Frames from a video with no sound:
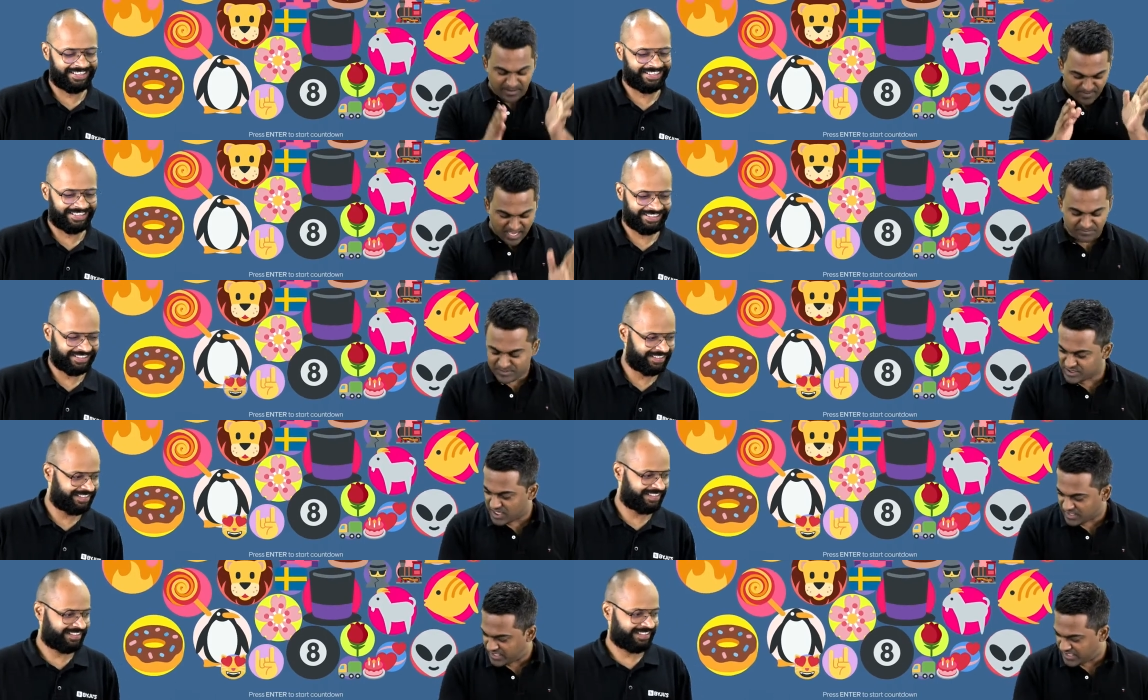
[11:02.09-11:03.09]
Speaker 1: I'm
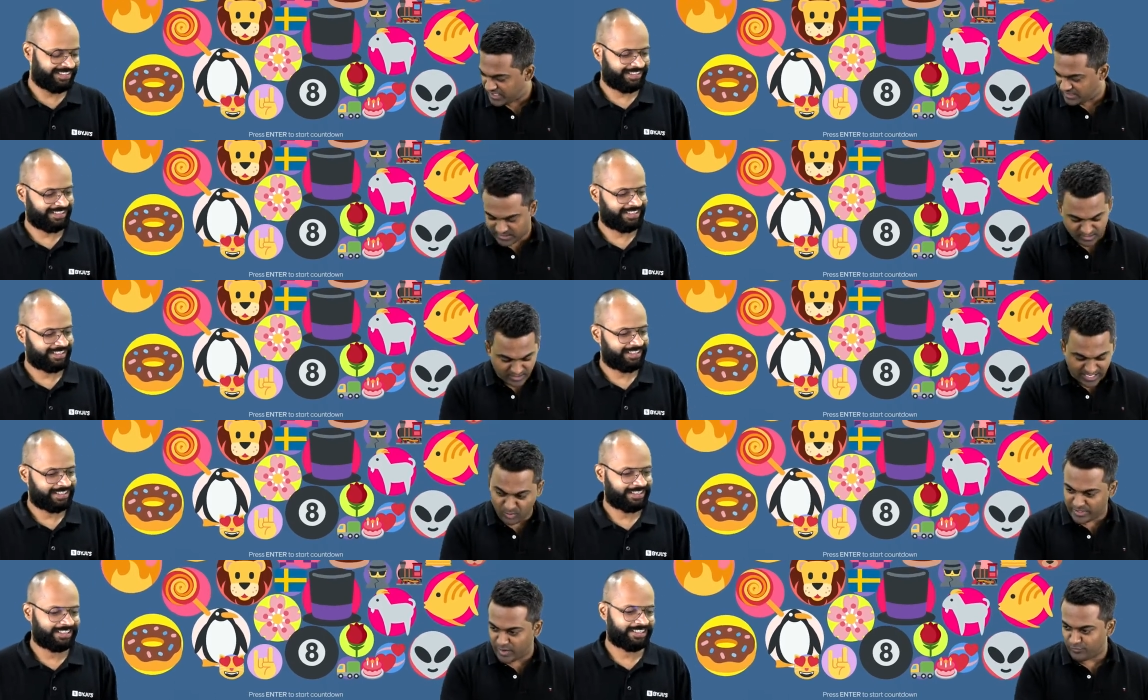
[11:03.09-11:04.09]
starting the
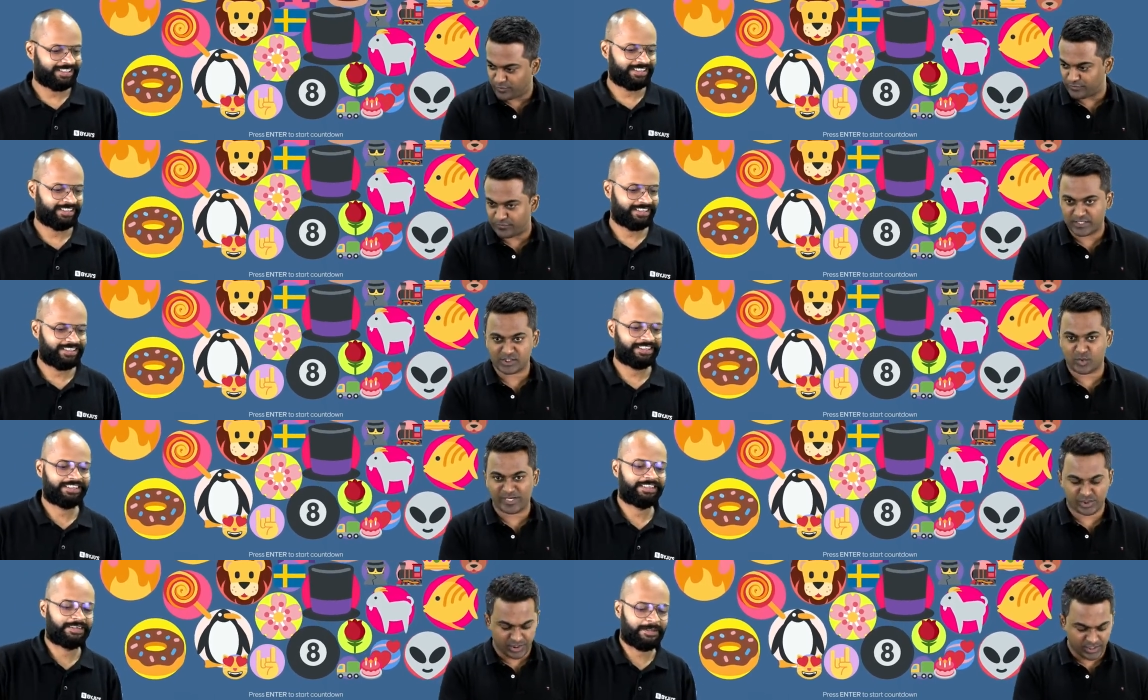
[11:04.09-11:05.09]
countdown for the first
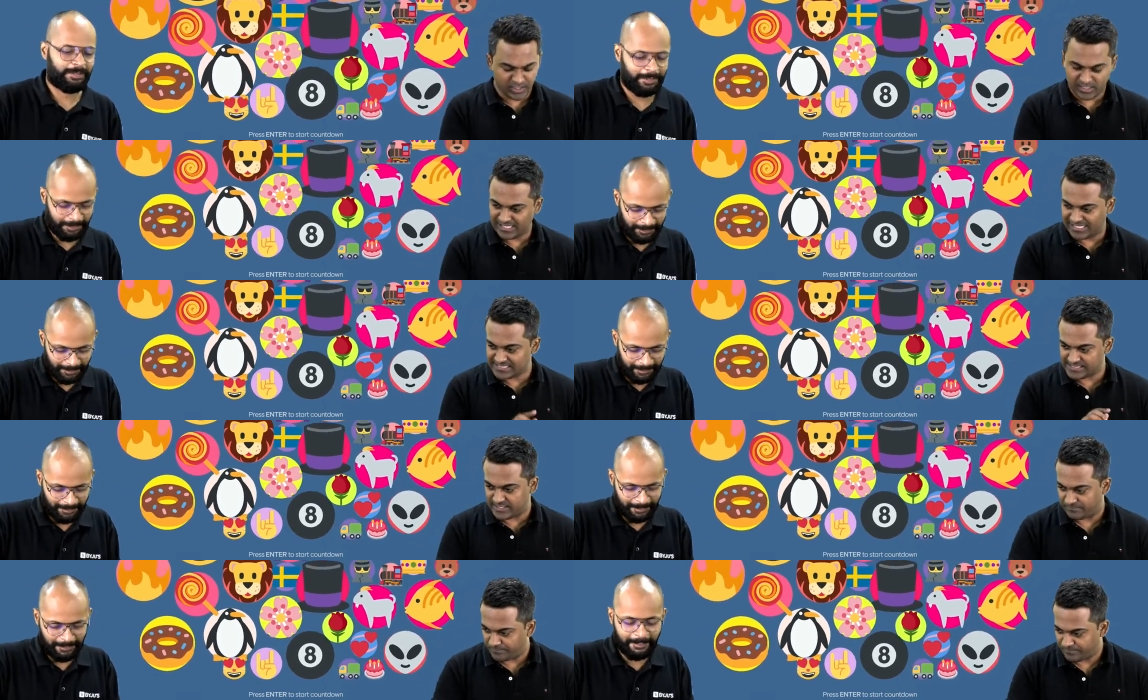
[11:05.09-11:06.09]
question. Let's see.